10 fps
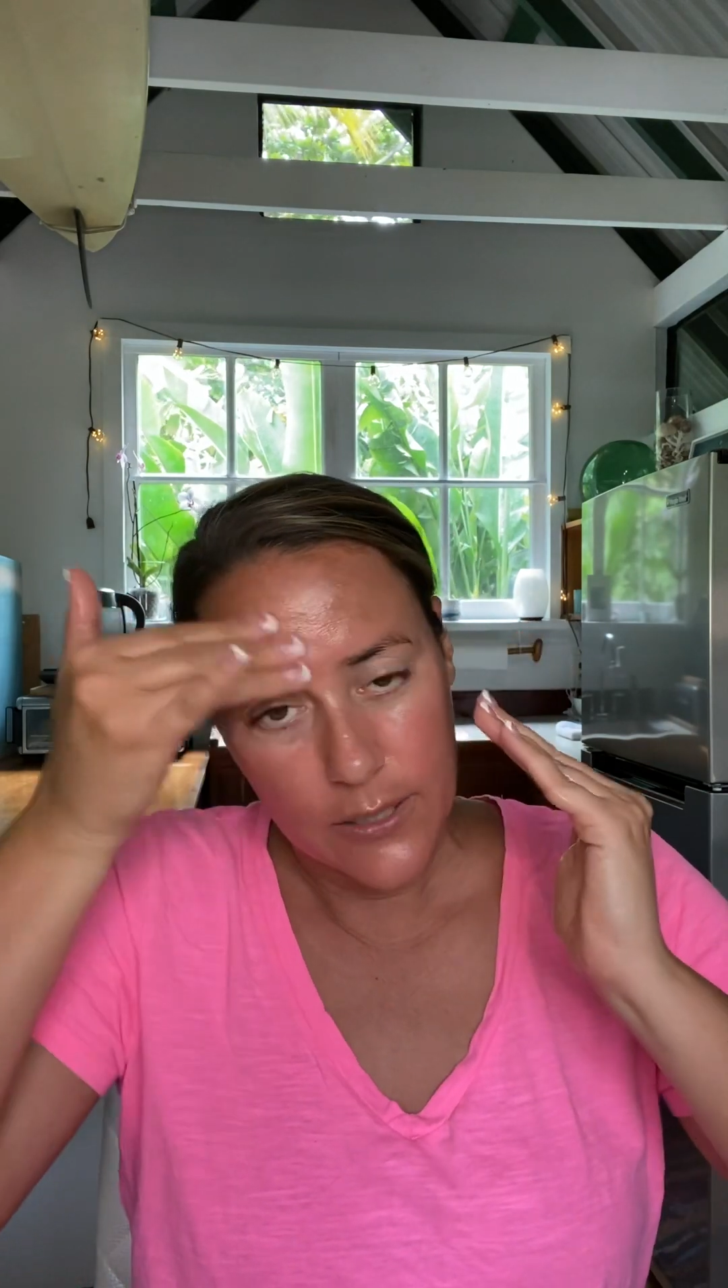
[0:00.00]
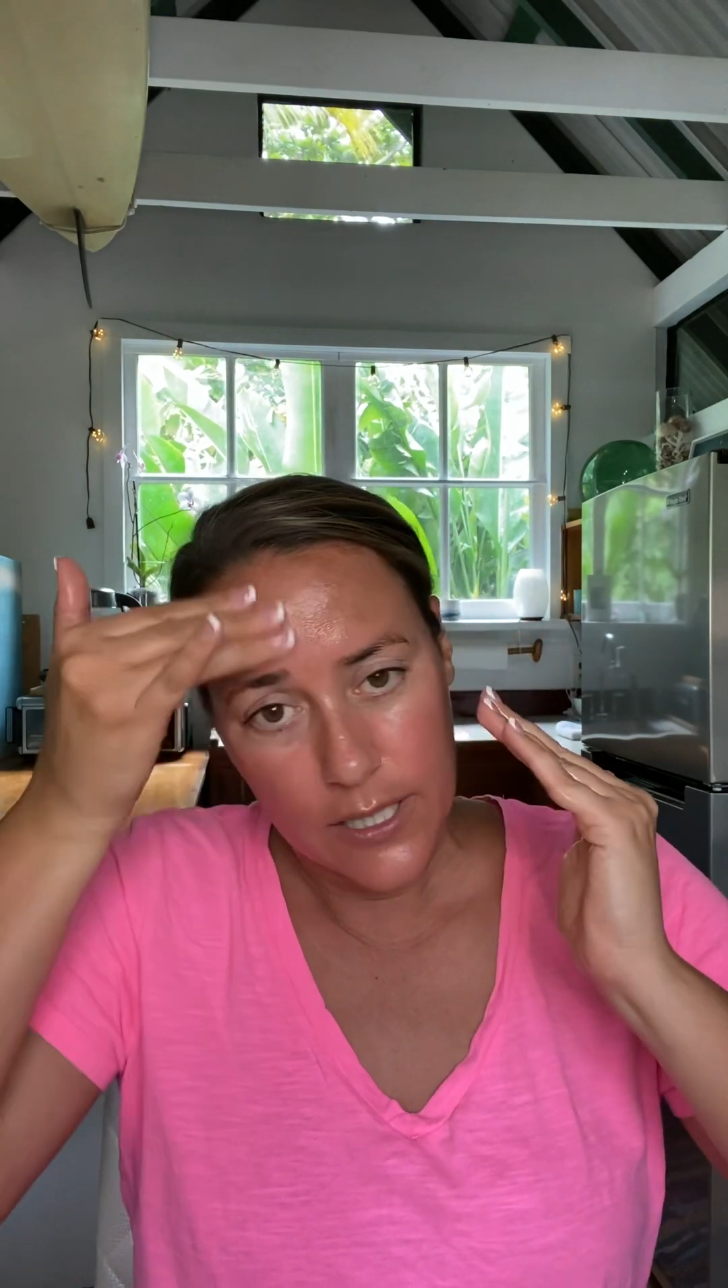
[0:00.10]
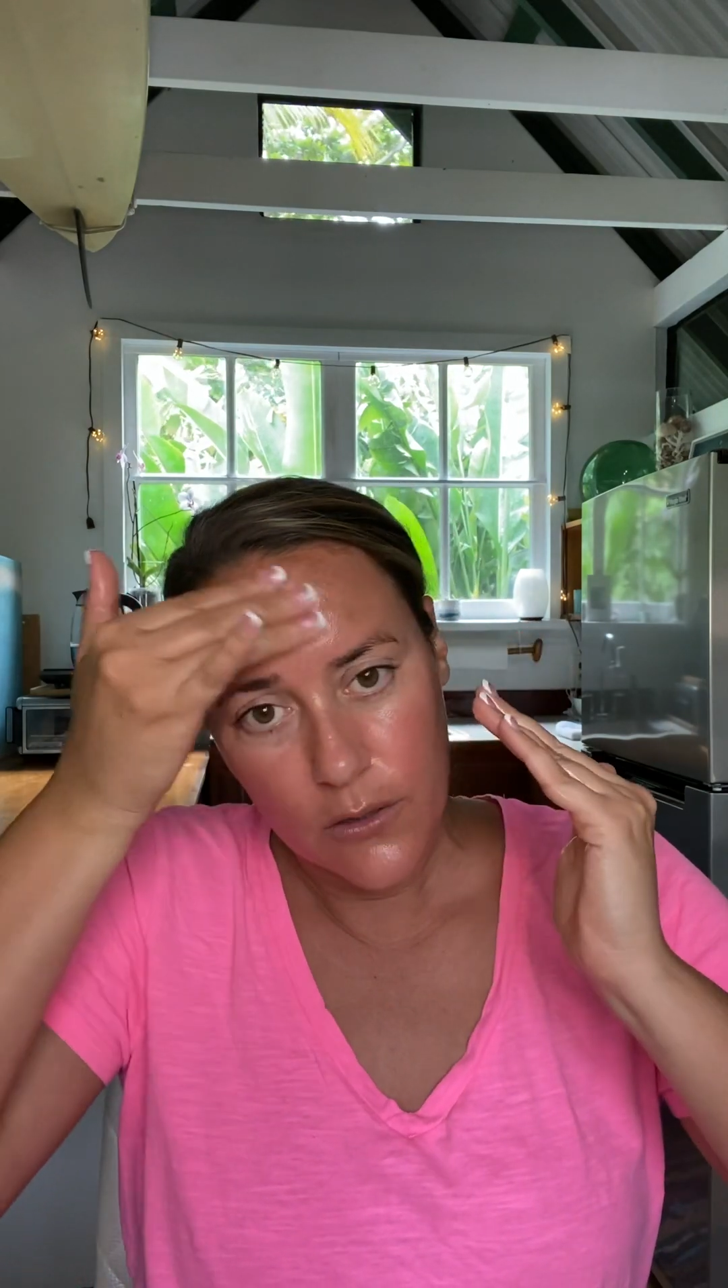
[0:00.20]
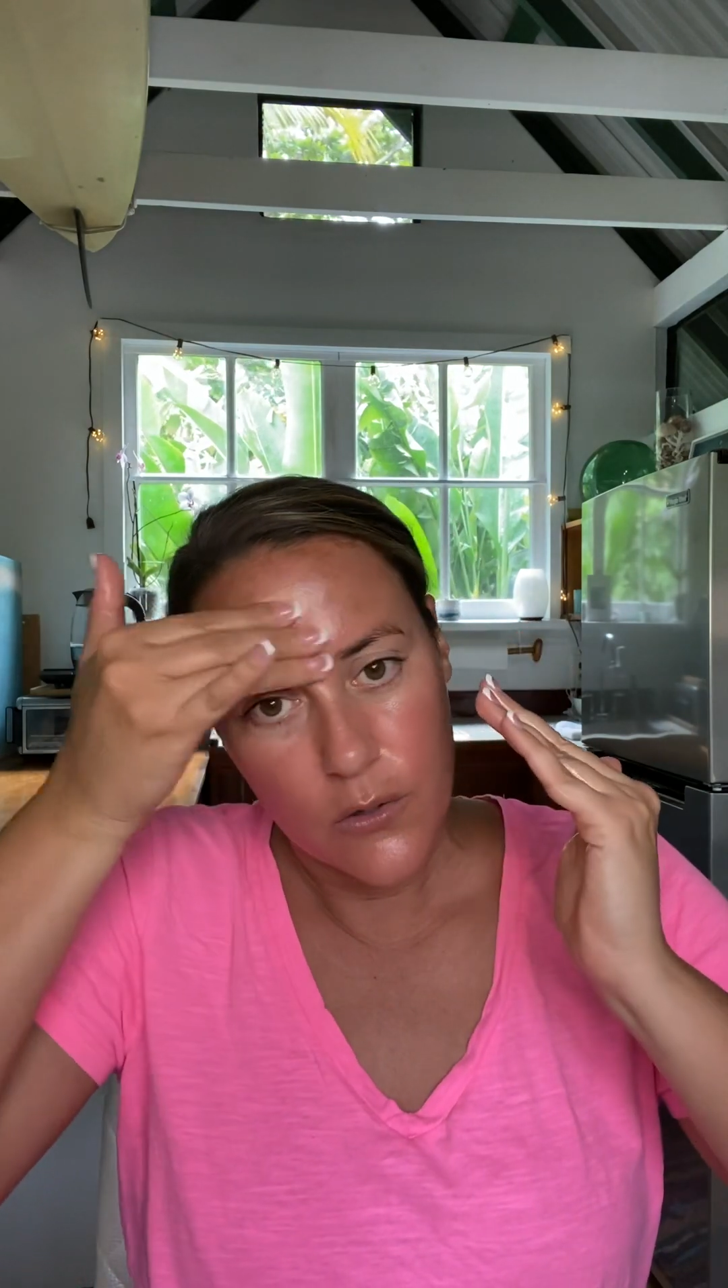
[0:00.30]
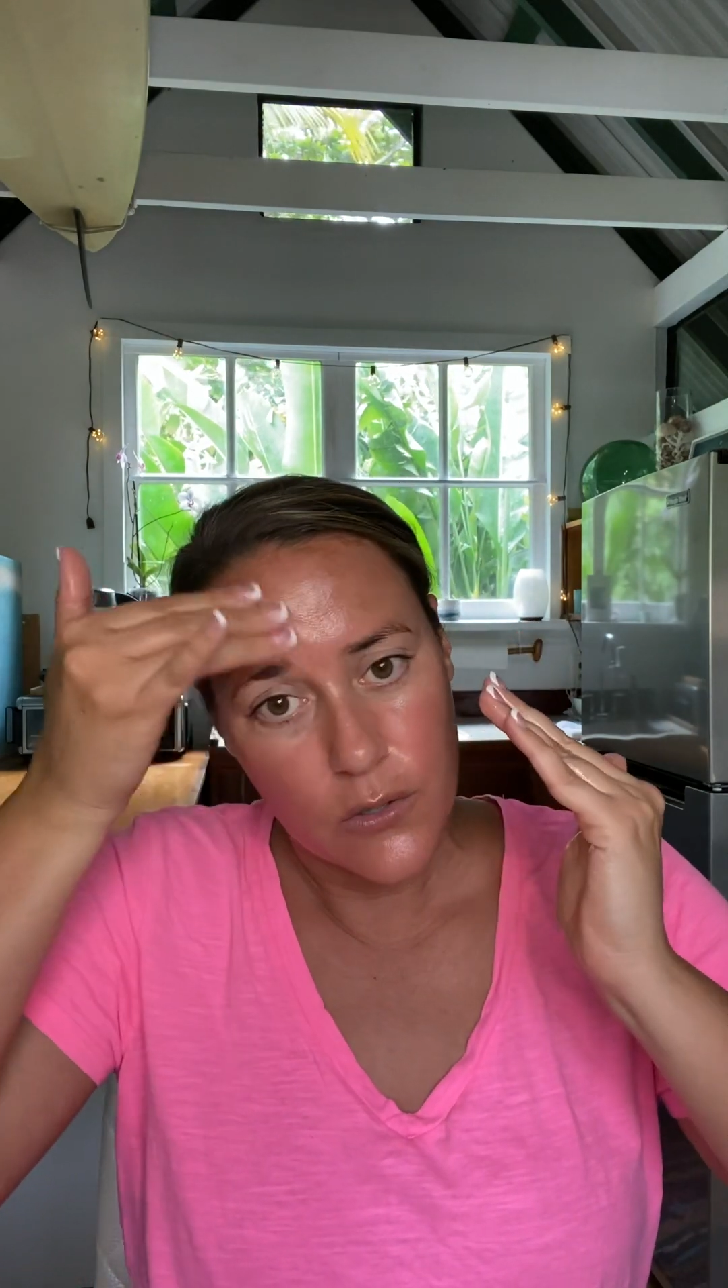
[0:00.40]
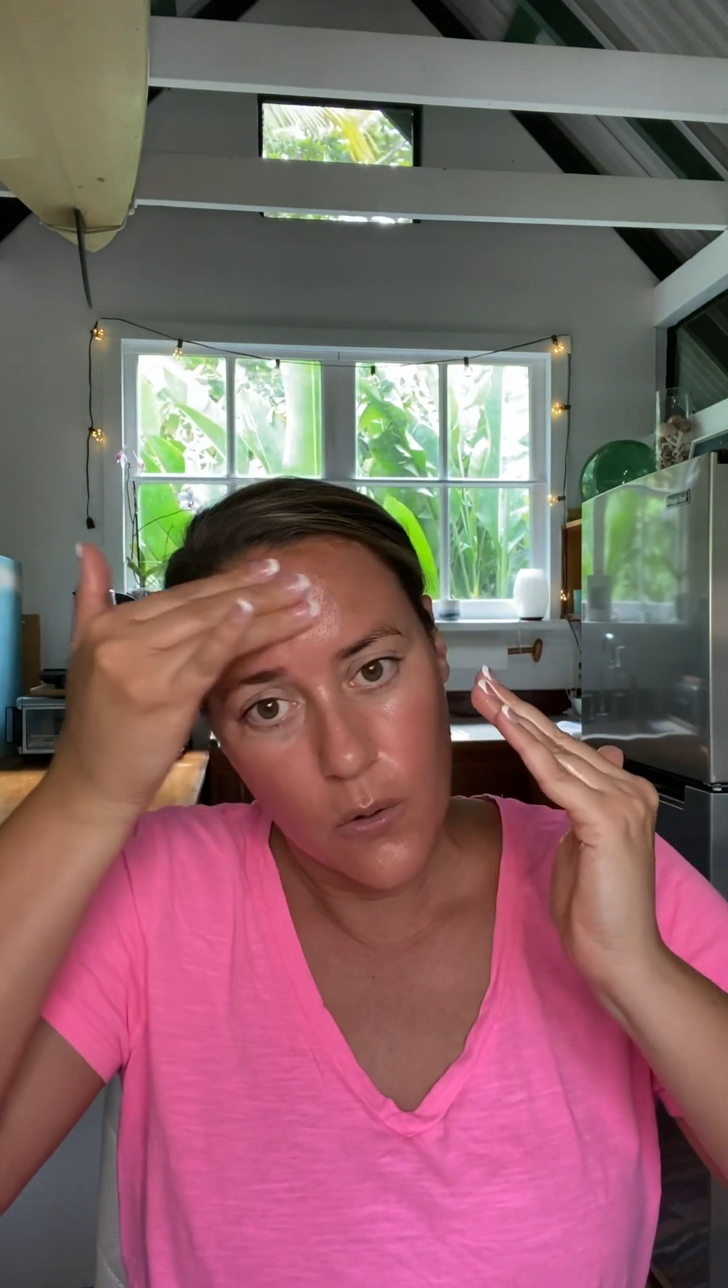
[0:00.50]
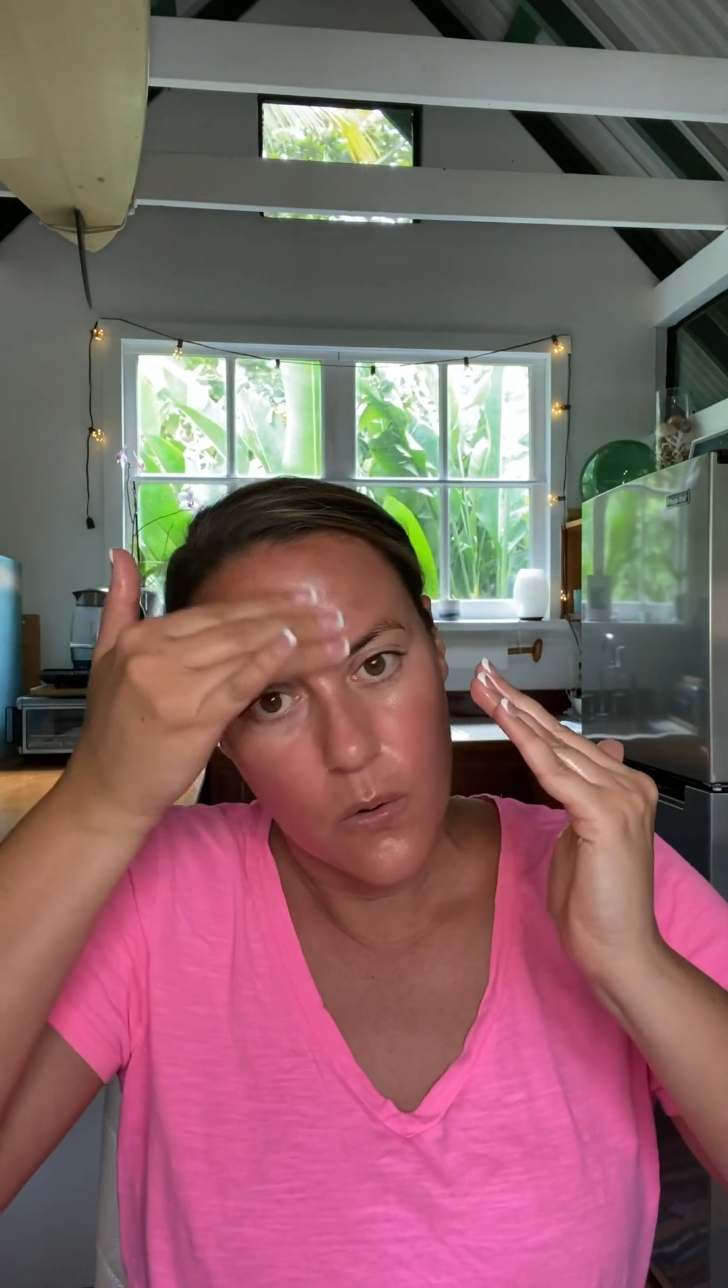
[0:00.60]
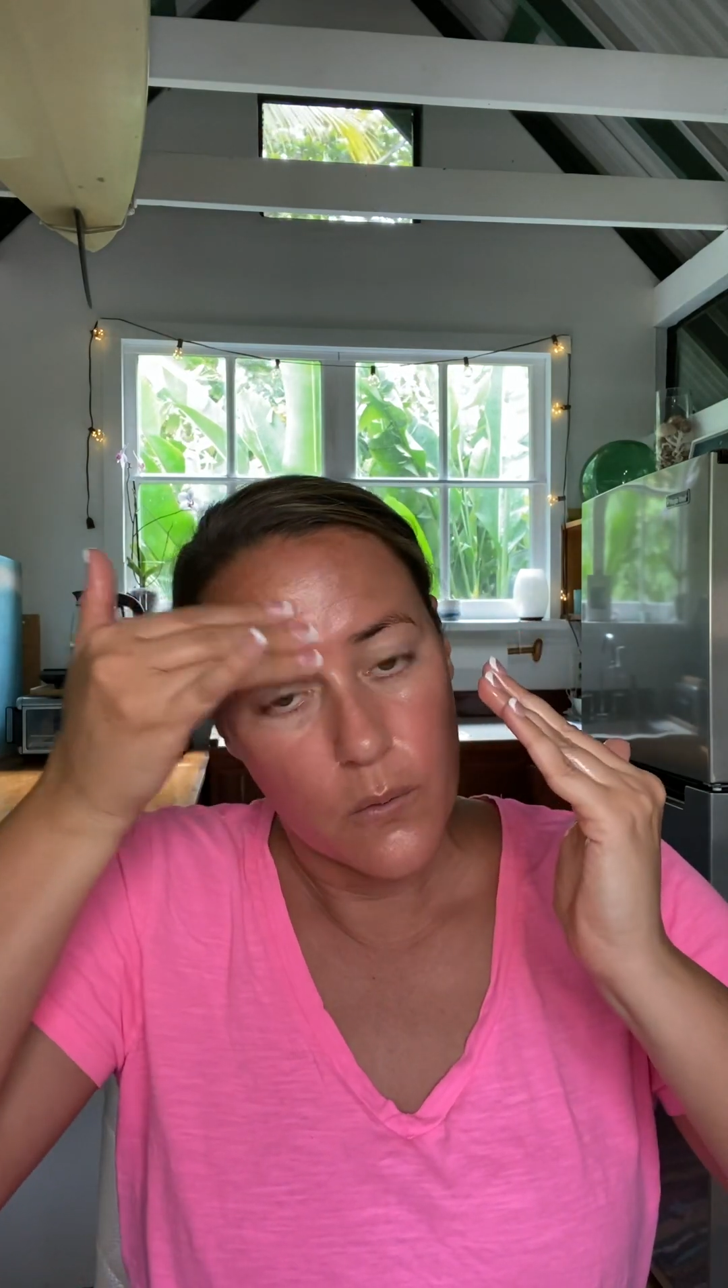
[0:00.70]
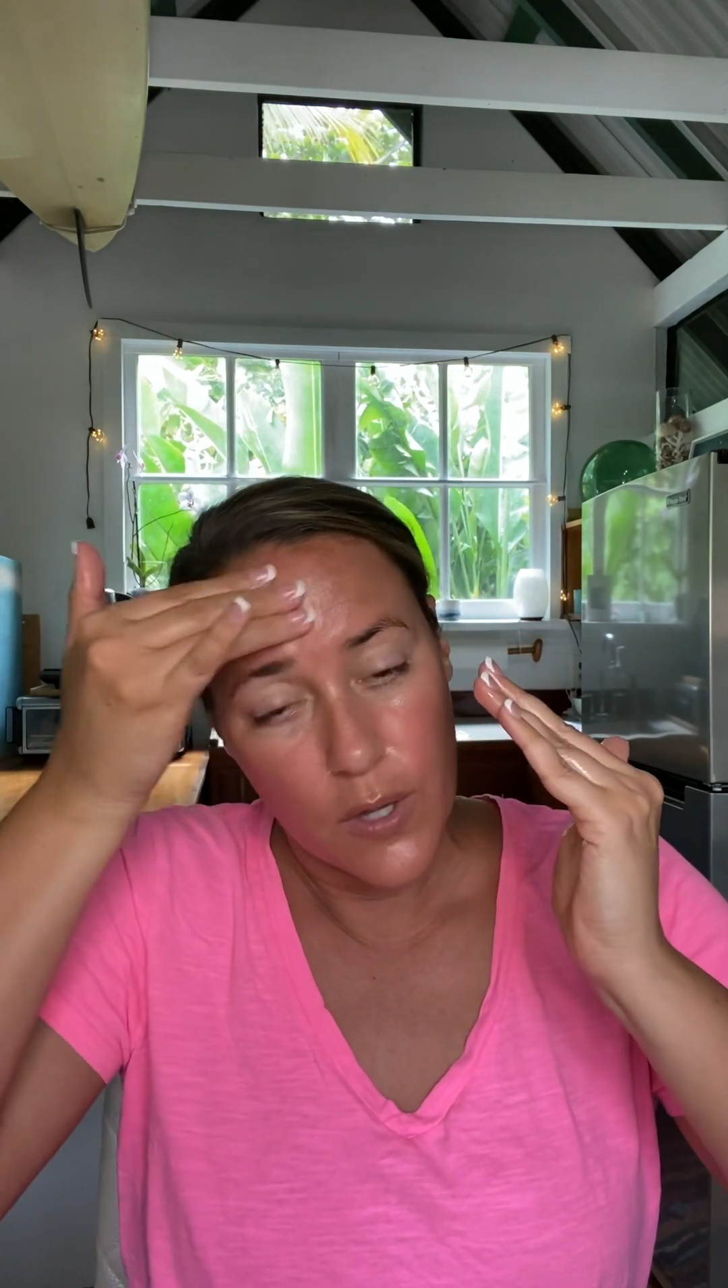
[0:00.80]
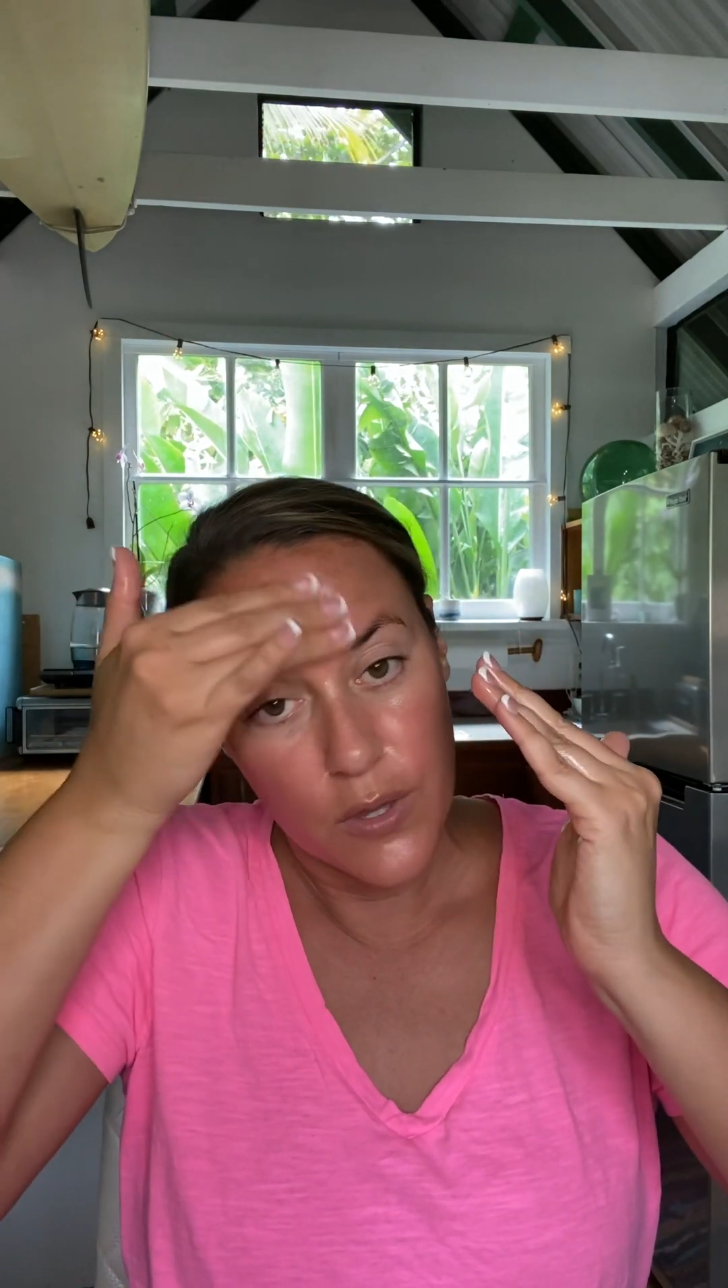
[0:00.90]

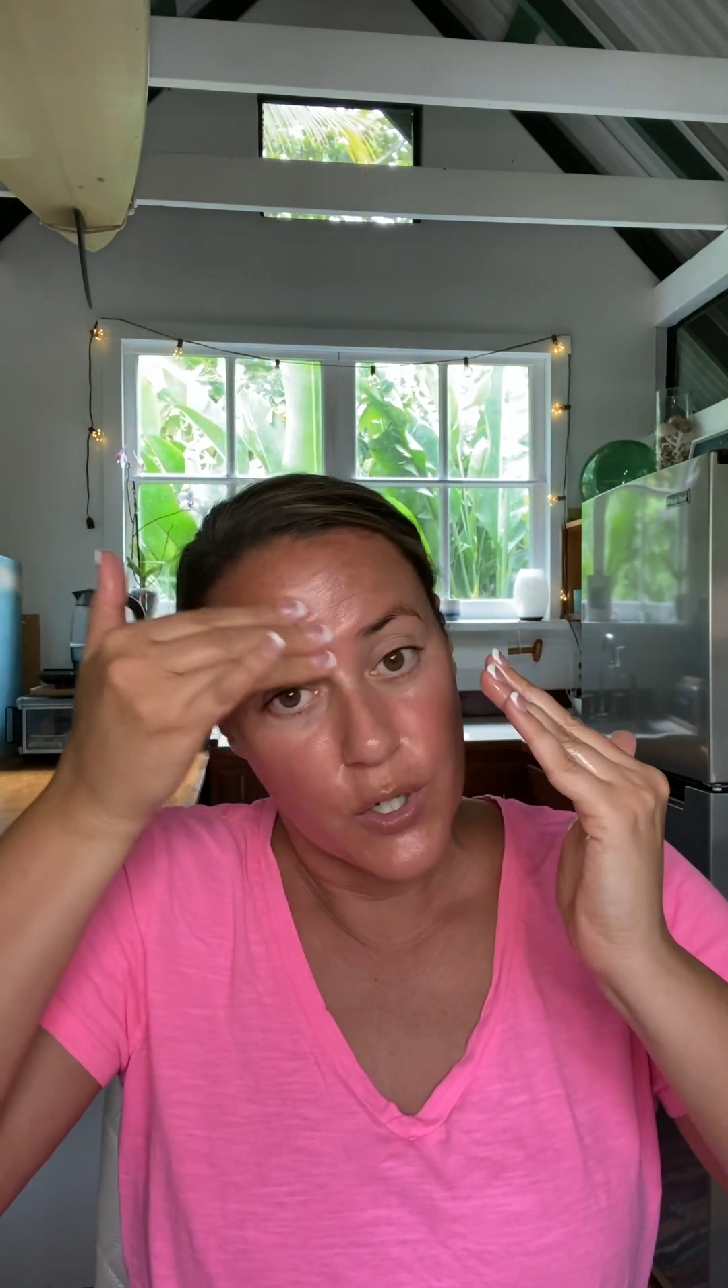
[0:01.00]
in